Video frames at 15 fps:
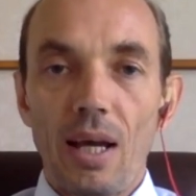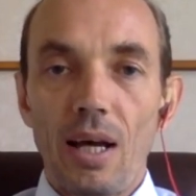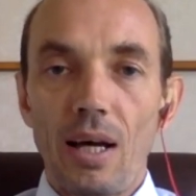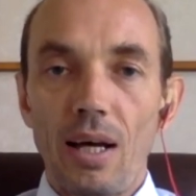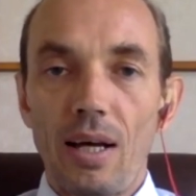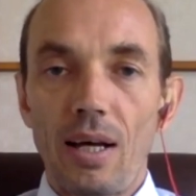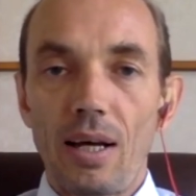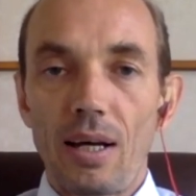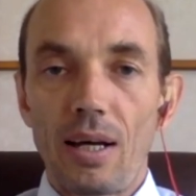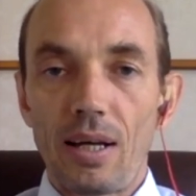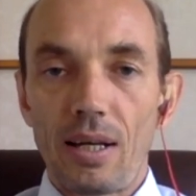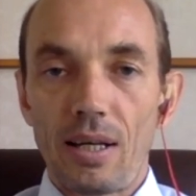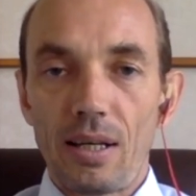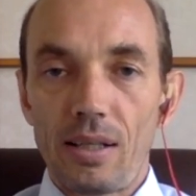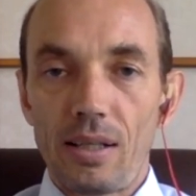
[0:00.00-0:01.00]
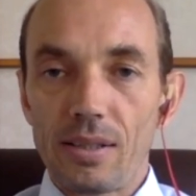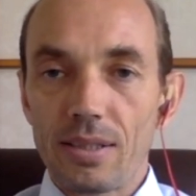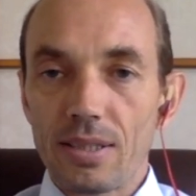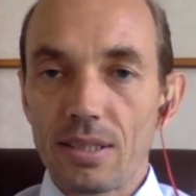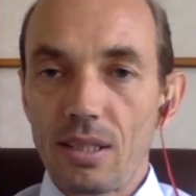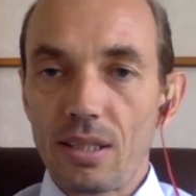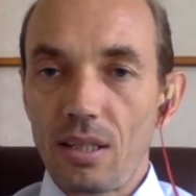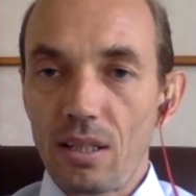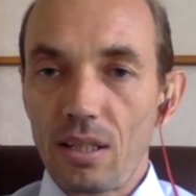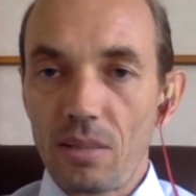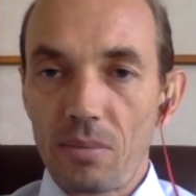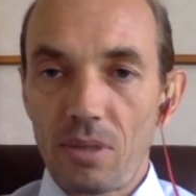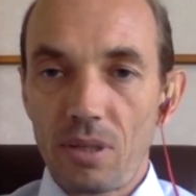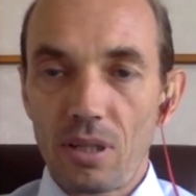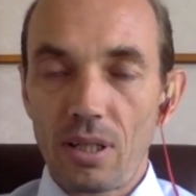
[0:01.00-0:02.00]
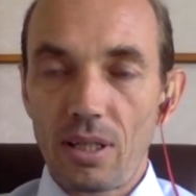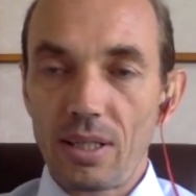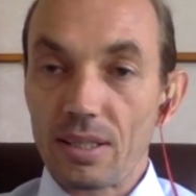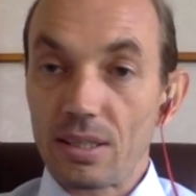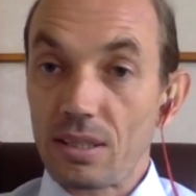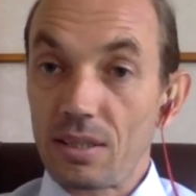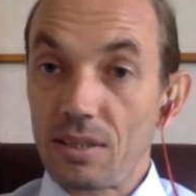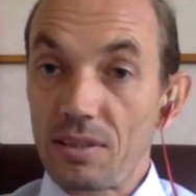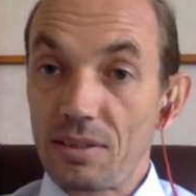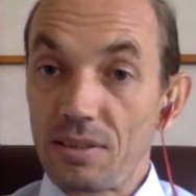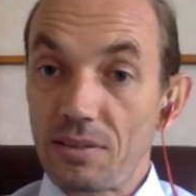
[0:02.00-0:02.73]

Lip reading: Alzheimer is a